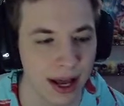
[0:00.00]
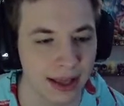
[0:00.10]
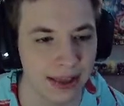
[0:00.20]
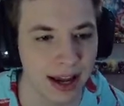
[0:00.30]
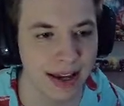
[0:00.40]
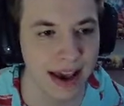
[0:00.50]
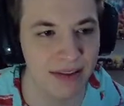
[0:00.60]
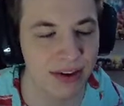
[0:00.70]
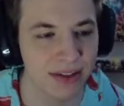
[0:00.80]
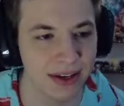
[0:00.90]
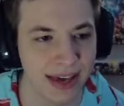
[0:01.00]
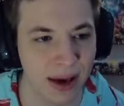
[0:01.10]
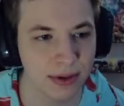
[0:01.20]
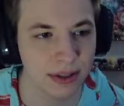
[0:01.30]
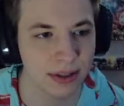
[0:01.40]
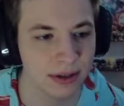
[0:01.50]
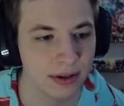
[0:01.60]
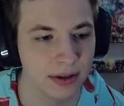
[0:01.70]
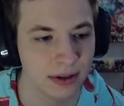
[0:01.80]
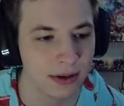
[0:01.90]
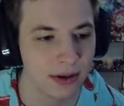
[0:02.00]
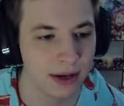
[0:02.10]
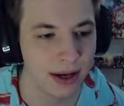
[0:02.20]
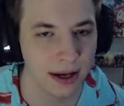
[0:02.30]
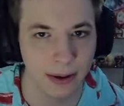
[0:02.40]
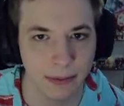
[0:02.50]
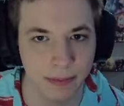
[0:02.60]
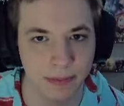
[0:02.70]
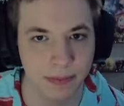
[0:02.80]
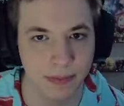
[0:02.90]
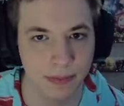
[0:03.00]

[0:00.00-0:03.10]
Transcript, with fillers: I like having the counter, um,